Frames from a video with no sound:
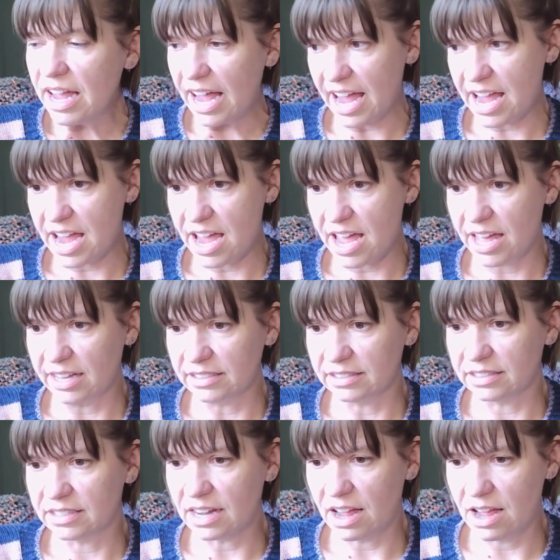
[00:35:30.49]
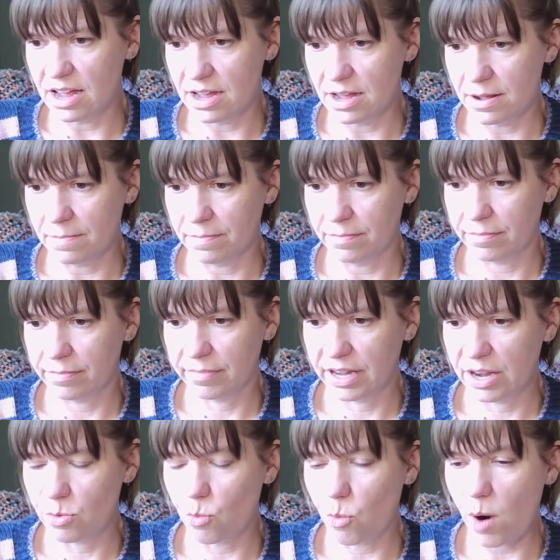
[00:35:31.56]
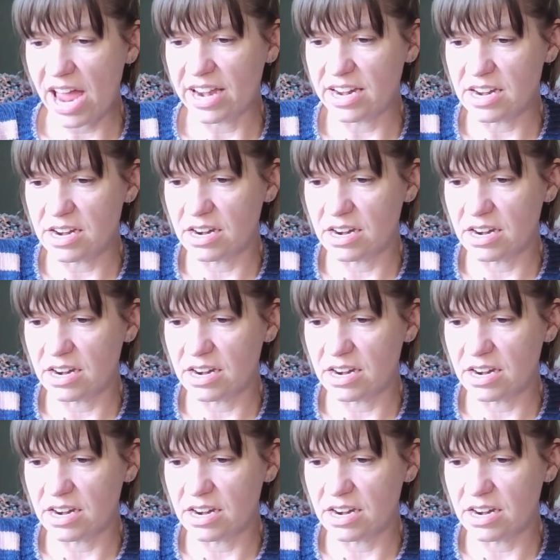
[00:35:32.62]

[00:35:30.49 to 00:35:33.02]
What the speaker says: and when